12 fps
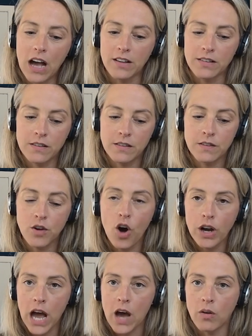
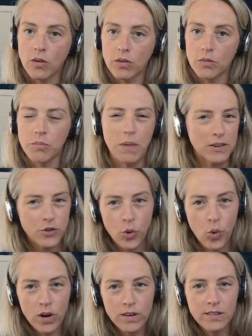sought out
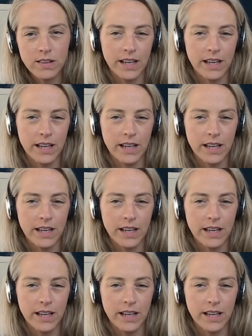mentors,